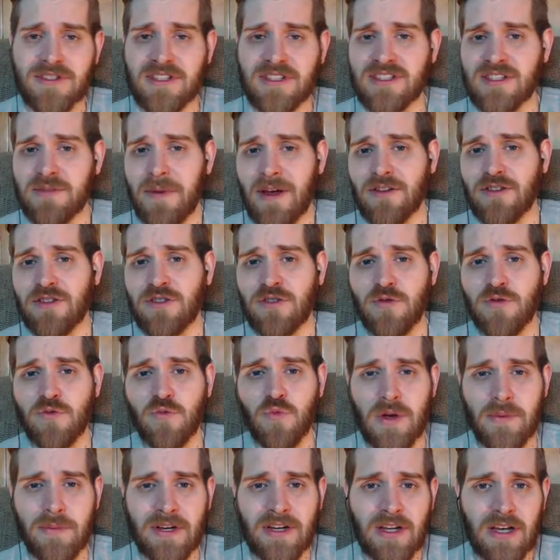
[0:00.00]
It's about two
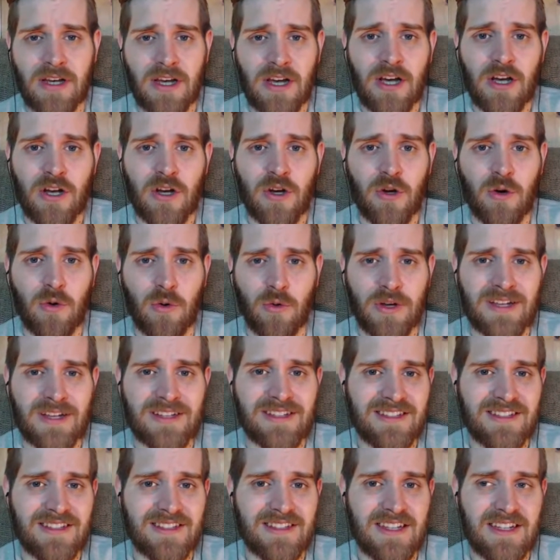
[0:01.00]
women who can
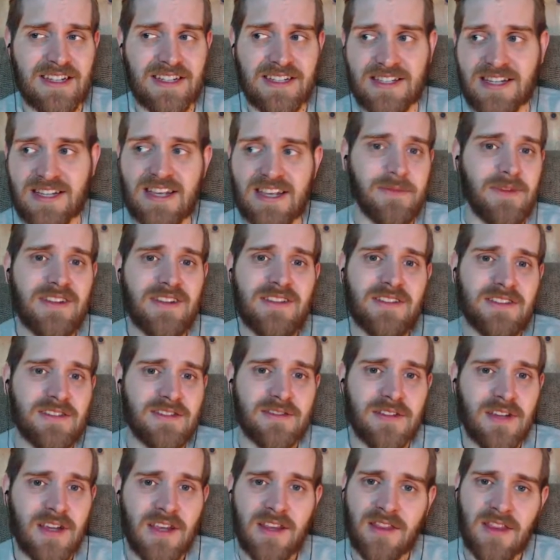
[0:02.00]
see demons
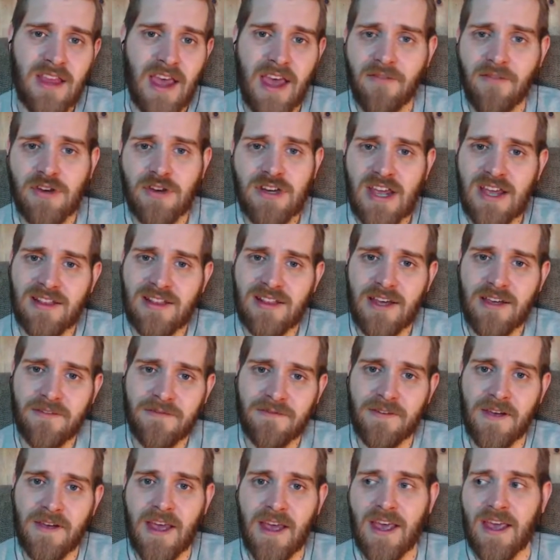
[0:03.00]
in everyday
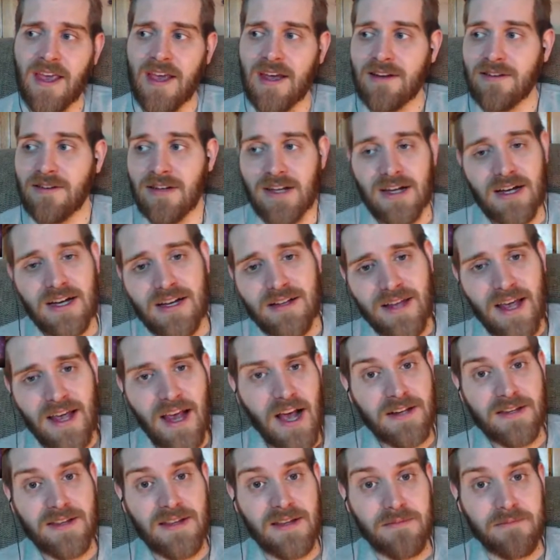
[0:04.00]
life and uh, they
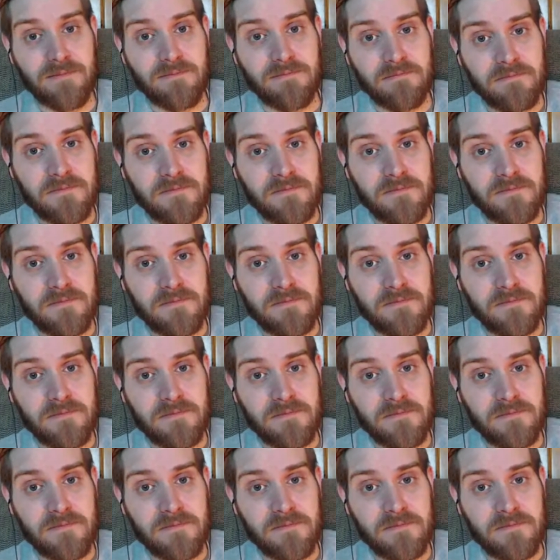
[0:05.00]
hunt them.